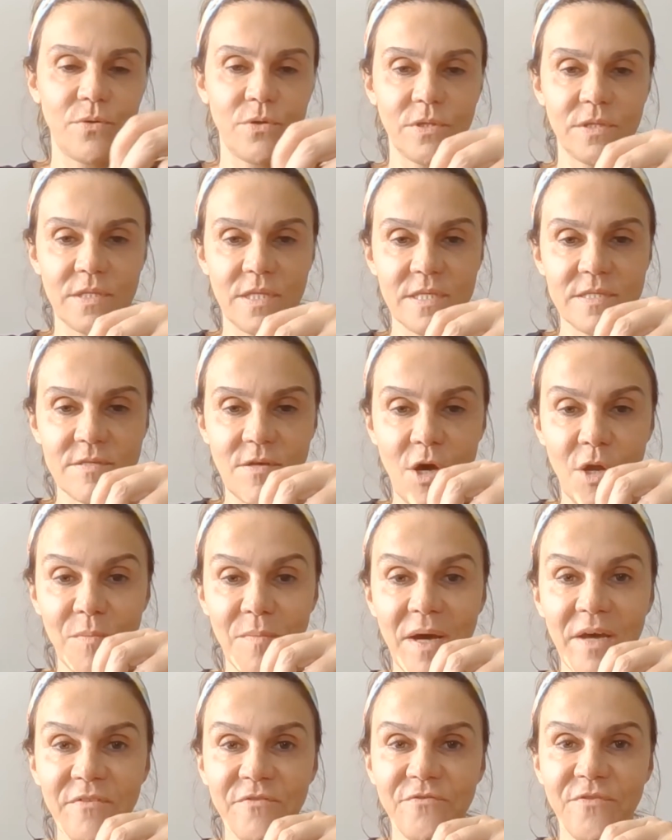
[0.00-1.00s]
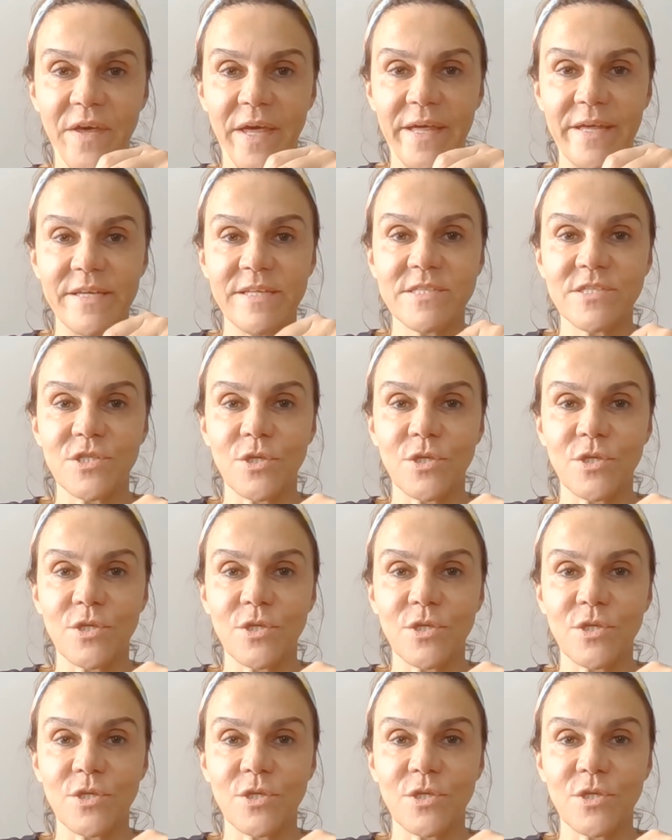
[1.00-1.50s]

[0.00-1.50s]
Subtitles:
put this on my face.